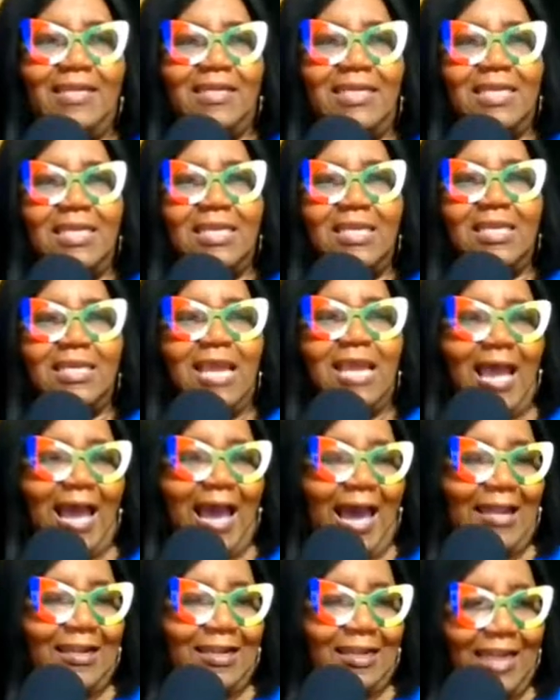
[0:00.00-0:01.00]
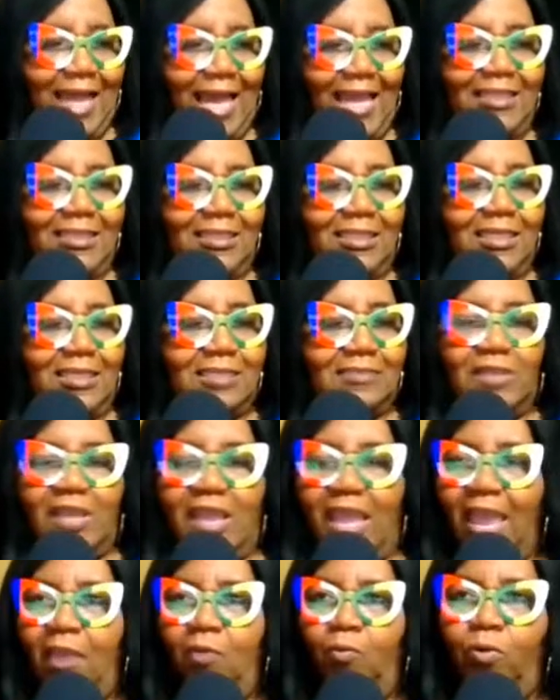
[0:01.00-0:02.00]
did. I like this.
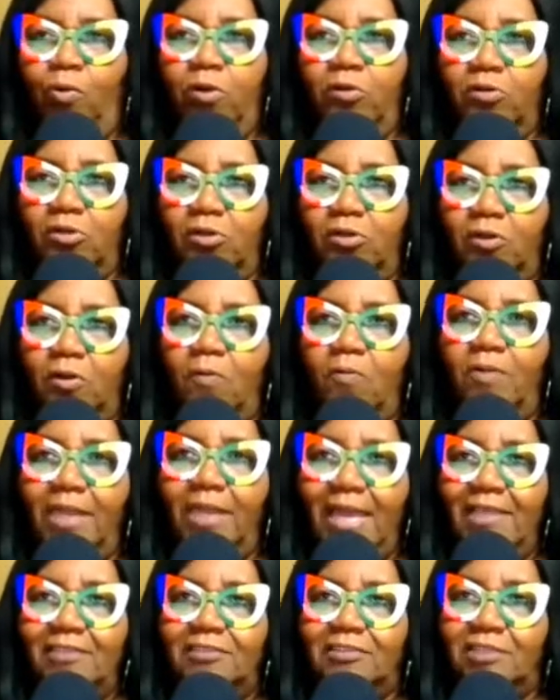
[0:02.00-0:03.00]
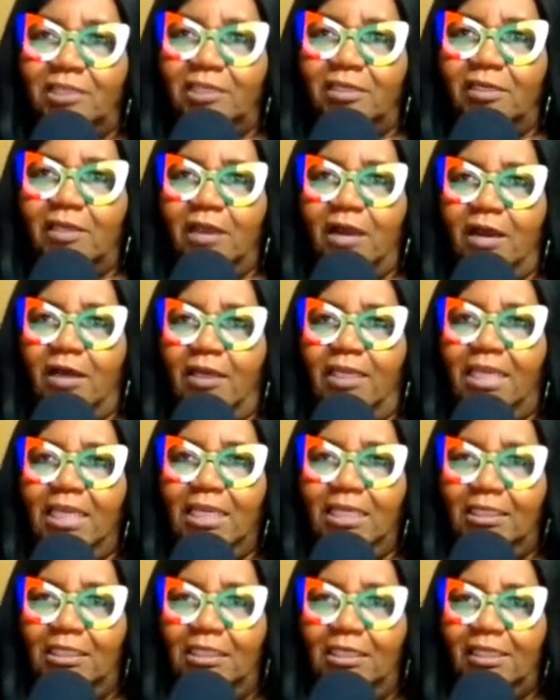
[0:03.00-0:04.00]
And we're no less than God. He
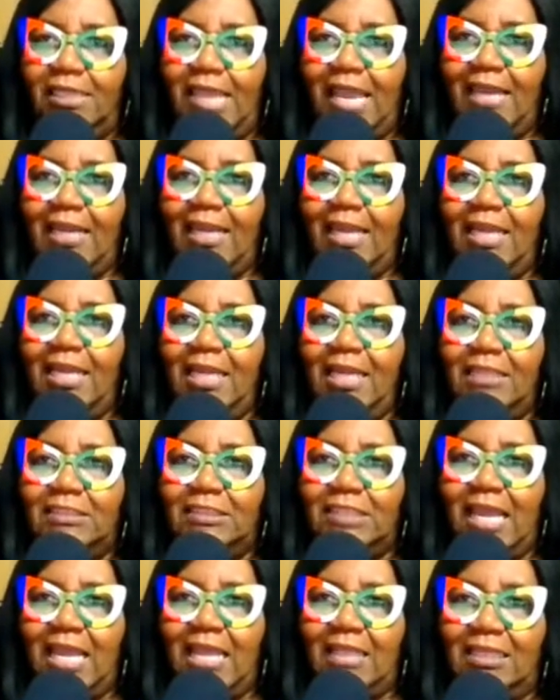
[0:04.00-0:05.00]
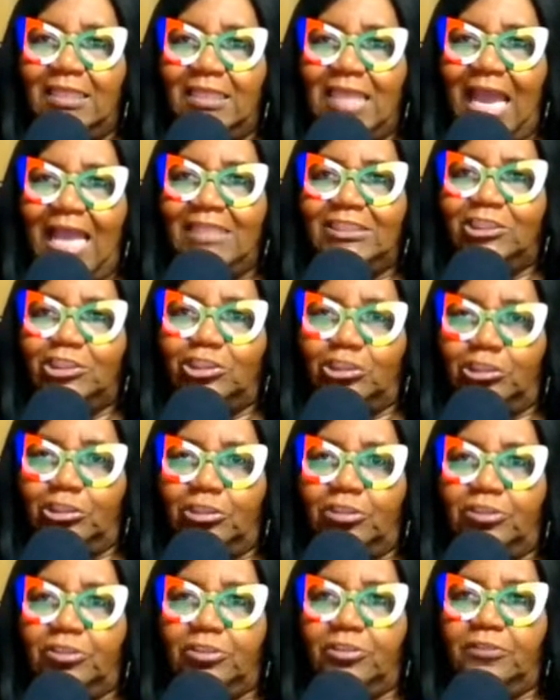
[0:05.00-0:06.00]
looked at it and he said, that's
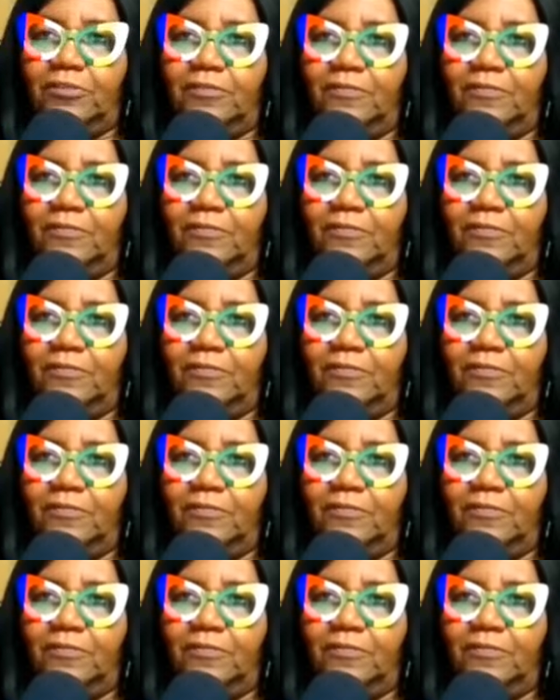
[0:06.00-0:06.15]
good.